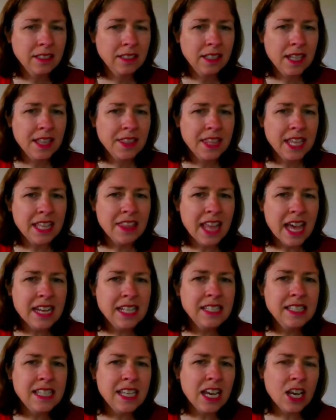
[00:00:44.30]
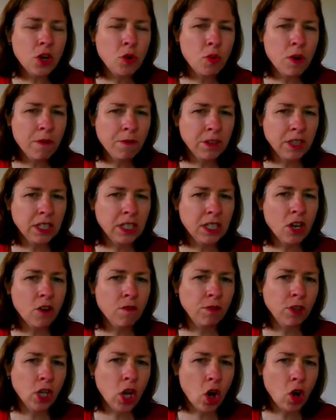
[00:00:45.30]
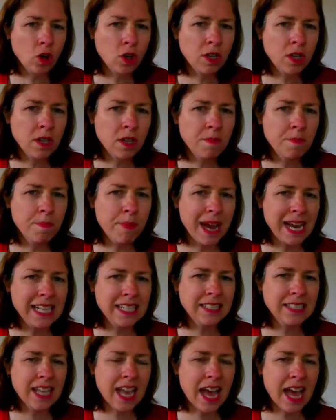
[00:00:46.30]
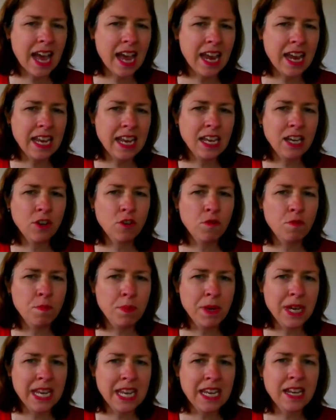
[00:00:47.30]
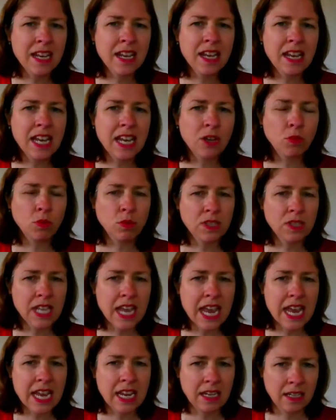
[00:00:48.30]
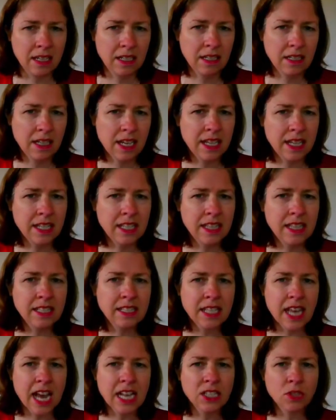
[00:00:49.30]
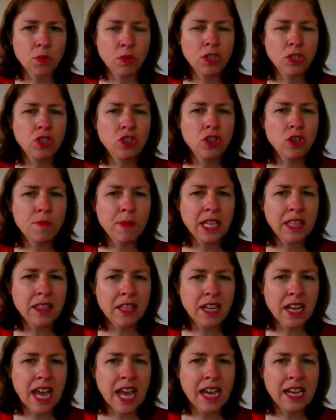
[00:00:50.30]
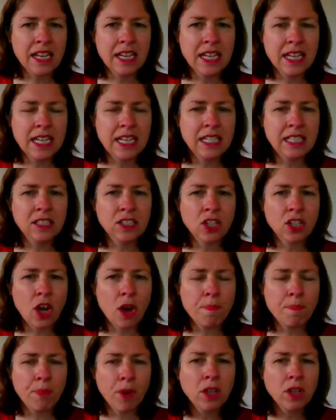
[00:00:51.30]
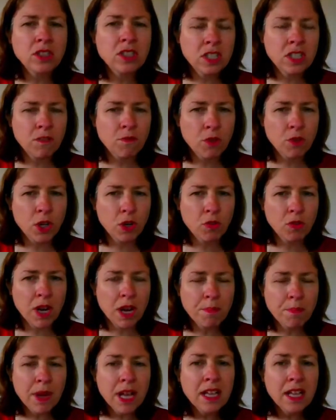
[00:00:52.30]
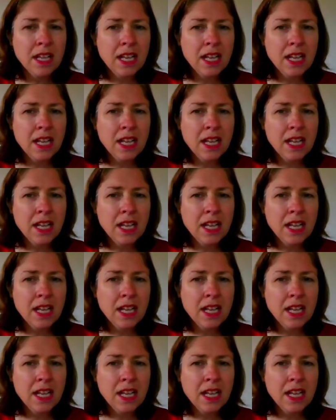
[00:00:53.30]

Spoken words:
then that is the equivalent of log base a of b equals n. And in this case, we're assuming that a is a positive real number,